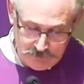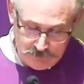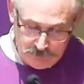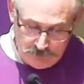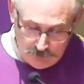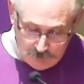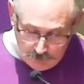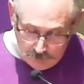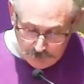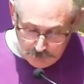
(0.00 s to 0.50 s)

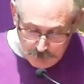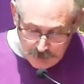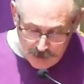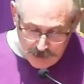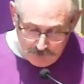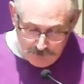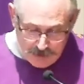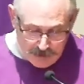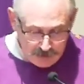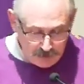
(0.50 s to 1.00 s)
Although the
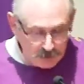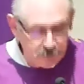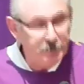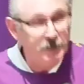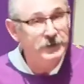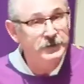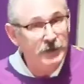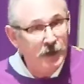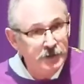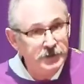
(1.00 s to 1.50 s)
blind man has
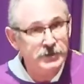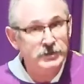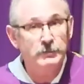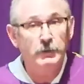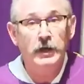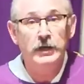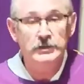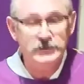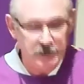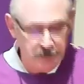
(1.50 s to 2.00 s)
been touched
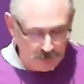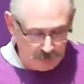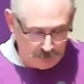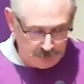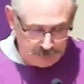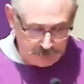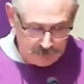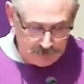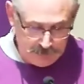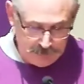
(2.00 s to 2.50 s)
by
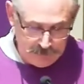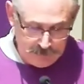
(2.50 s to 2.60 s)
Jesus,